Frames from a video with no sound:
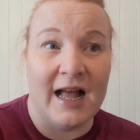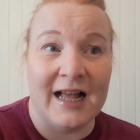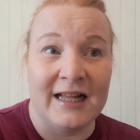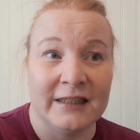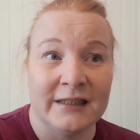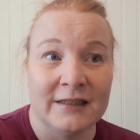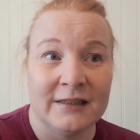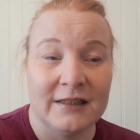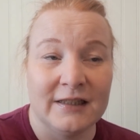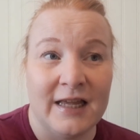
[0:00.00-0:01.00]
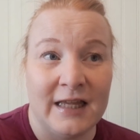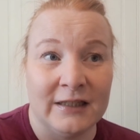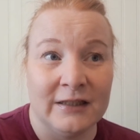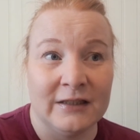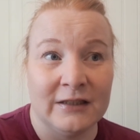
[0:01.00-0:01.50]
and
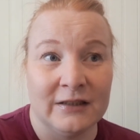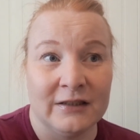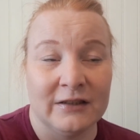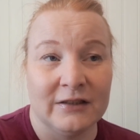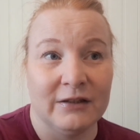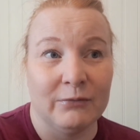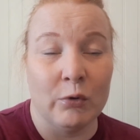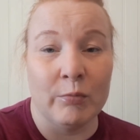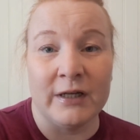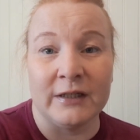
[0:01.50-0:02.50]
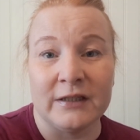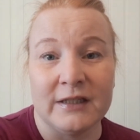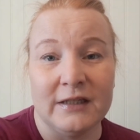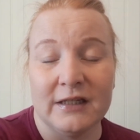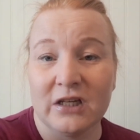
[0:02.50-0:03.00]
then the woman
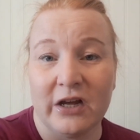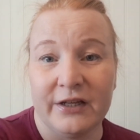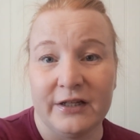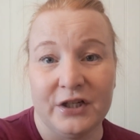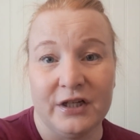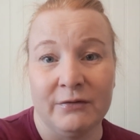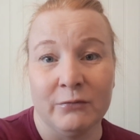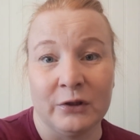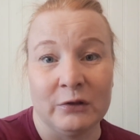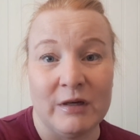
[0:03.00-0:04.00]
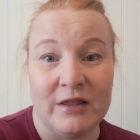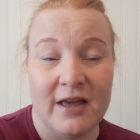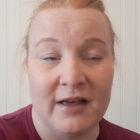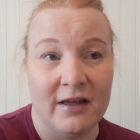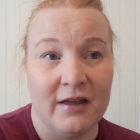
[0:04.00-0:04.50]
decided she didn't want me
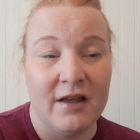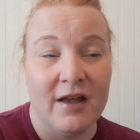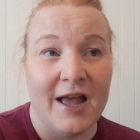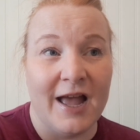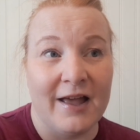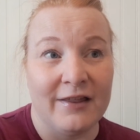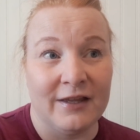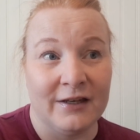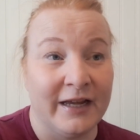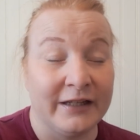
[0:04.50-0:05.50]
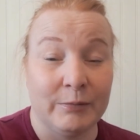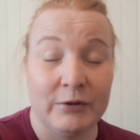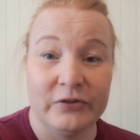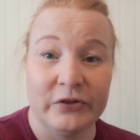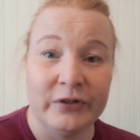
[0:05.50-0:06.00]
there, and then I had to
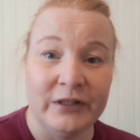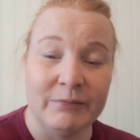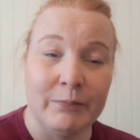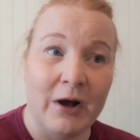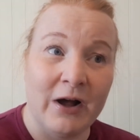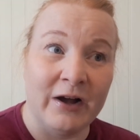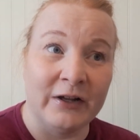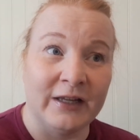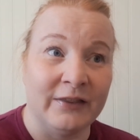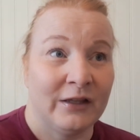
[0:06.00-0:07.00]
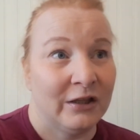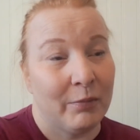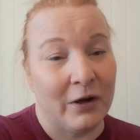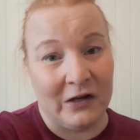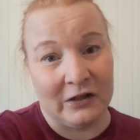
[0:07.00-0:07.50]
put her in a barn, and then the
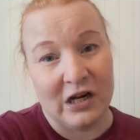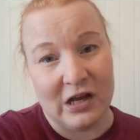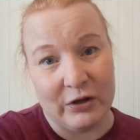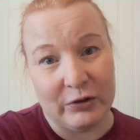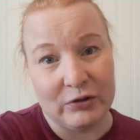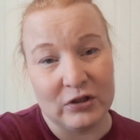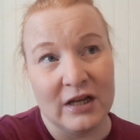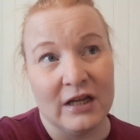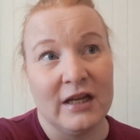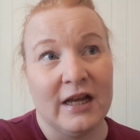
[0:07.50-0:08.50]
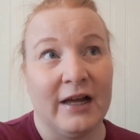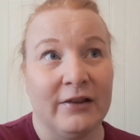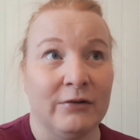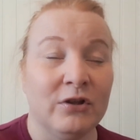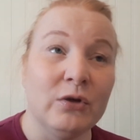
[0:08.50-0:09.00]
barn closed,
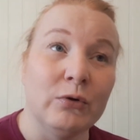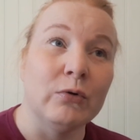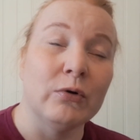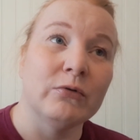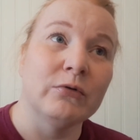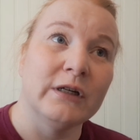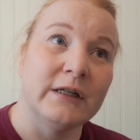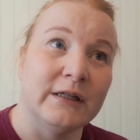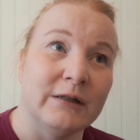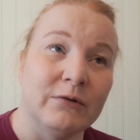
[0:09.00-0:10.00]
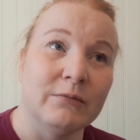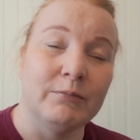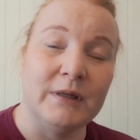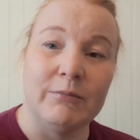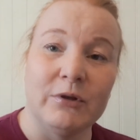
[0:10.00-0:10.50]
and the new
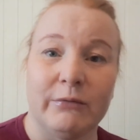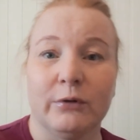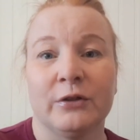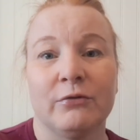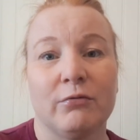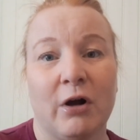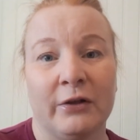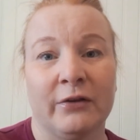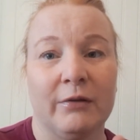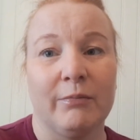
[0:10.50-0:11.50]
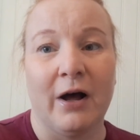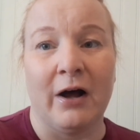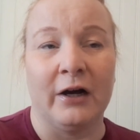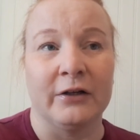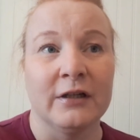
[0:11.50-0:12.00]
people that were going to run the
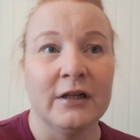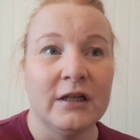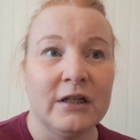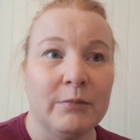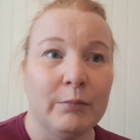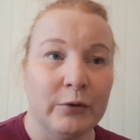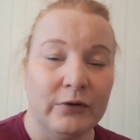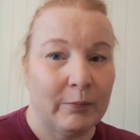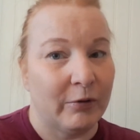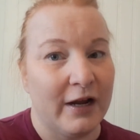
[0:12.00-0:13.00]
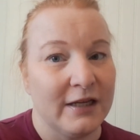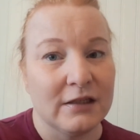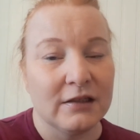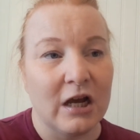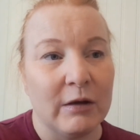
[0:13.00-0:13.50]
barn put the
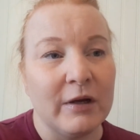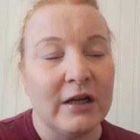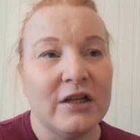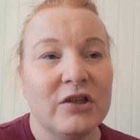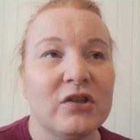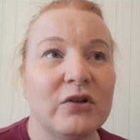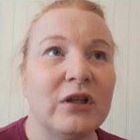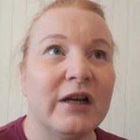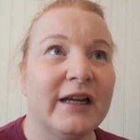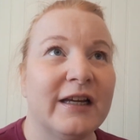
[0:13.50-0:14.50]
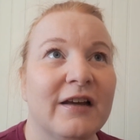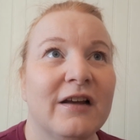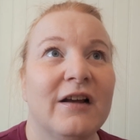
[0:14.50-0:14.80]
prices up. So like,